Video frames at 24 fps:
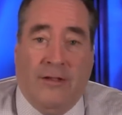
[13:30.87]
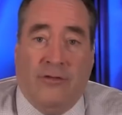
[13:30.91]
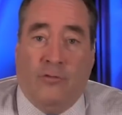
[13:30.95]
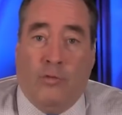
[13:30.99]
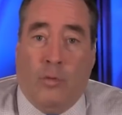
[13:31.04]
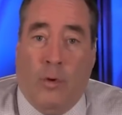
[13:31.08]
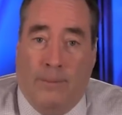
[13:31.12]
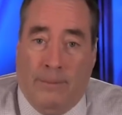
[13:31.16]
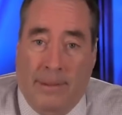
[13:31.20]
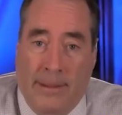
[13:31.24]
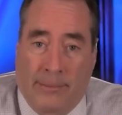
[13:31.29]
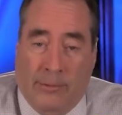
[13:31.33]

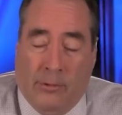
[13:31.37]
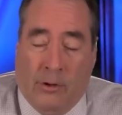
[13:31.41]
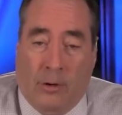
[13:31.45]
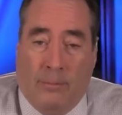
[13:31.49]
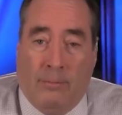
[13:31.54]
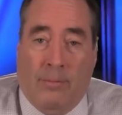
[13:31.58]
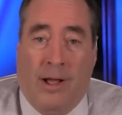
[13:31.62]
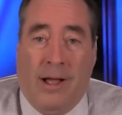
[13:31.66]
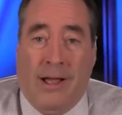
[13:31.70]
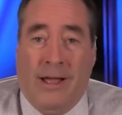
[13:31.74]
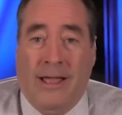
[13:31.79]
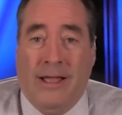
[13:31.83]
what people are
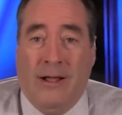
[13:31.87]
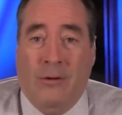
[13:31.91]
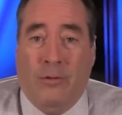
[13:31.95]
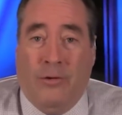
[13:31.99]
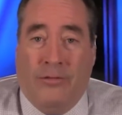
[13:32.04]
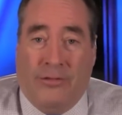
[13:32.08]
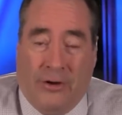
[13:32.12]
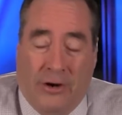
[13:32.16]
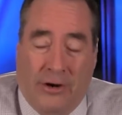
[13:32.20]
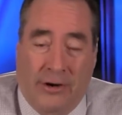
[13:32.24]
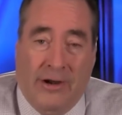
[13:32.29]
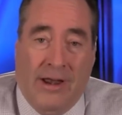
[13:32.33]
buying, what
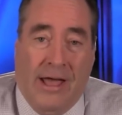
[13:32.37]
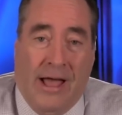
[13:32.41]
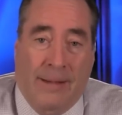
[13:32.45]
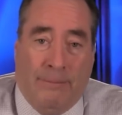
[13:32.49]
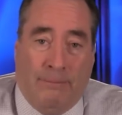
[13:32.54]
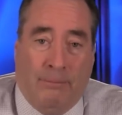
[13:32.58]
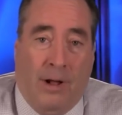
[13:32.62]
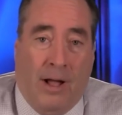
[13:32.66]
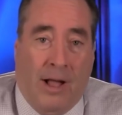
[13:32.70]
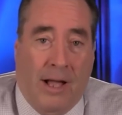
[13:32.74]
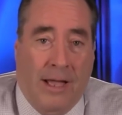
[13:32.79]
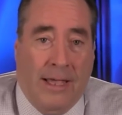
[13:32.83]
they're not
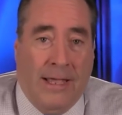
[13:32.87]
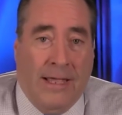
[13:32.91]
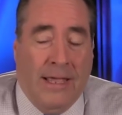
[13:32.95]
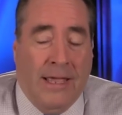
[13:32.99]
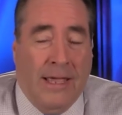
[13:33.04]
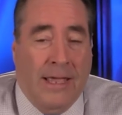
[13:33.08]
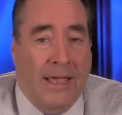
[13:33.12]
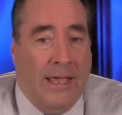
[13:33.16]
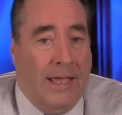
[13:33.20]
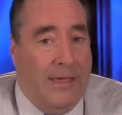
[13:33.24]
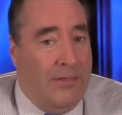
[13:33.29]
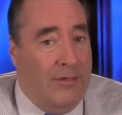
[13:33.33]
buying,
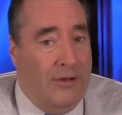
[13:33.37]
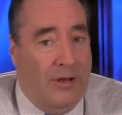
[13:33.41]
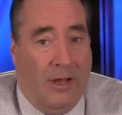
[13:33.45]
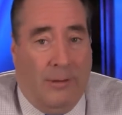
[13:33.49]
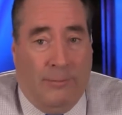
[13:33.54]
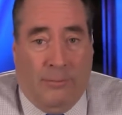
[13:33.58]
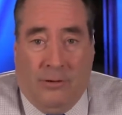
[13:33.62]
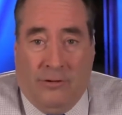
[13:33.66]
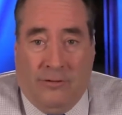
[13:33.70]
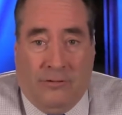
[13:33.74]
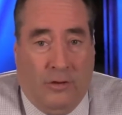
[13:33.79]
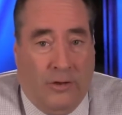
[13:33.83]
and the
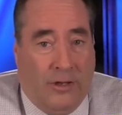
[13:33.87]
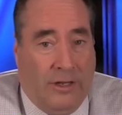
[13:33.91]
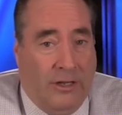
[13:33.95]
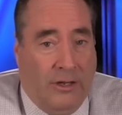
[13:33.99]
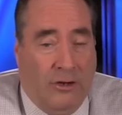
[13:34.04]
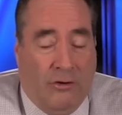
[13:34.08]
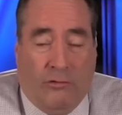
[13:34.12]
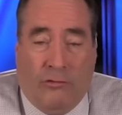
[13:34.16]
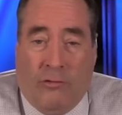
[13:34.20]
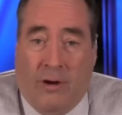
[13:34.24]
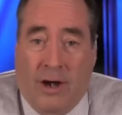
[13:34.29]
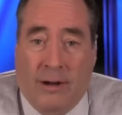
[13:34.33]
numbers look
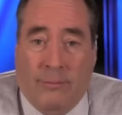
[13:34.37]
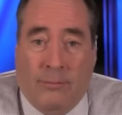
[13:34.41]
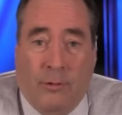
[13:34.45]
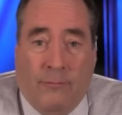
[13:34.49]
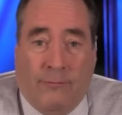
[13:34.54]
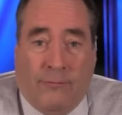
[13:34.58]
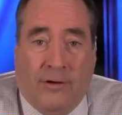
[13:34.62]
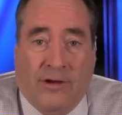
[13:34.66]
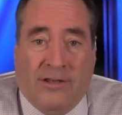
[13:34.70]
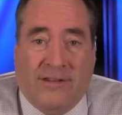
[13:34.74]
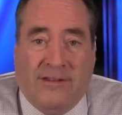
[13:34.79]
incredible for